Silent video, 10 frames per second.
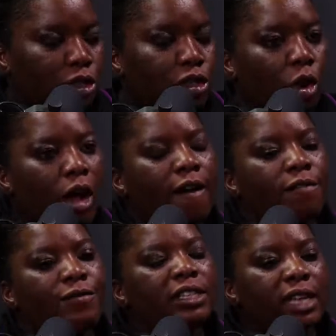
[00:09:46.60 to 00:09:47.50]
So
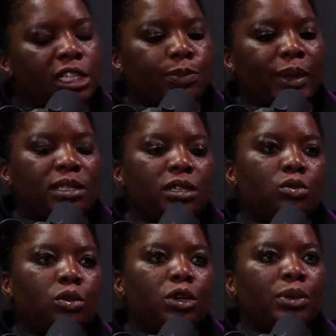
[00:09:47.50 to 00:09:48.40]
fixed
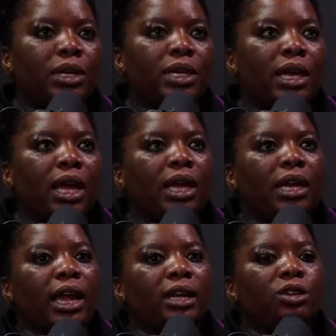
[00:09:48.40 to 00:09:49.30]
expenses would be
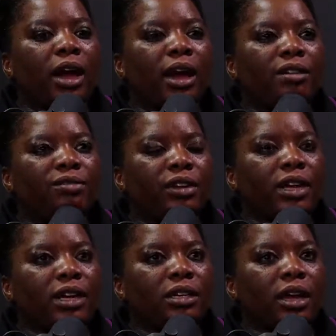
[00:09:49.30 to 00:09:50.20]
like you have
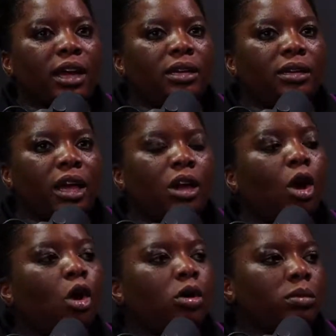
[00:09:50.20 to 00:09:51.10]
a
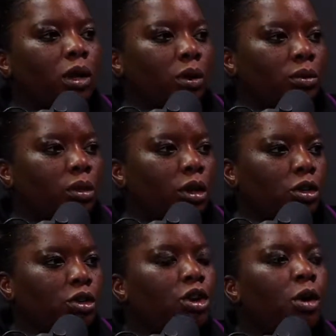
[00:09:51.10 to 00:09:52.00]
home loan.
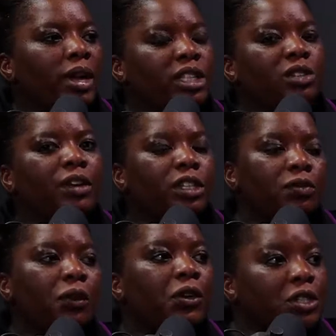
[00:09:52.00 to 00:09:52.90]
you know it's
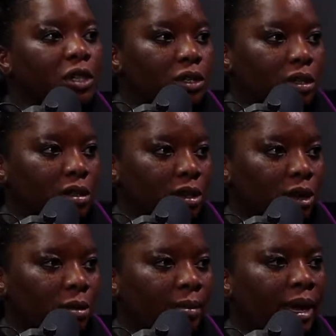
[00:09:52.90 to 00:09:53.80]
fixed for a certain
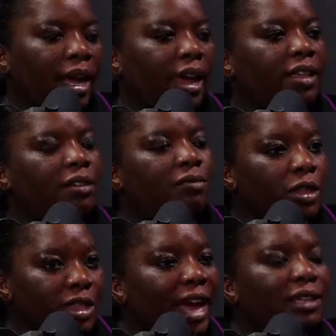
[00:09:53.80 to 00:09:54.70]
term, and then
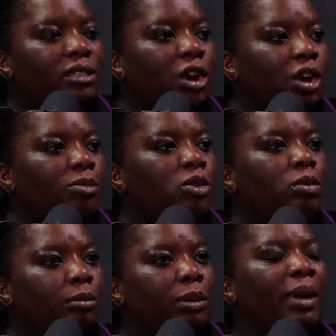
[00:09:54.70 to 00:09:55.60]
for that term you
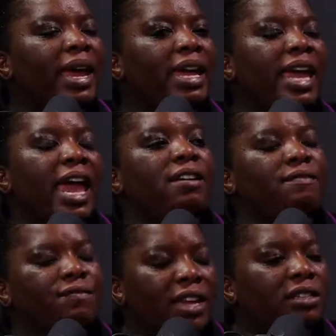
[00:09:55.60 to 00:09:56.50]
will be paying
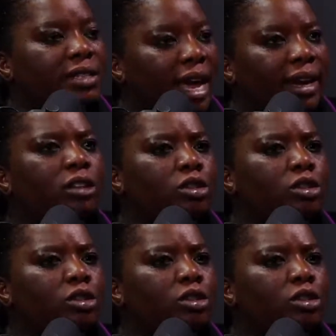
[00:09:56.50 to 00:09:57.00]
a standard.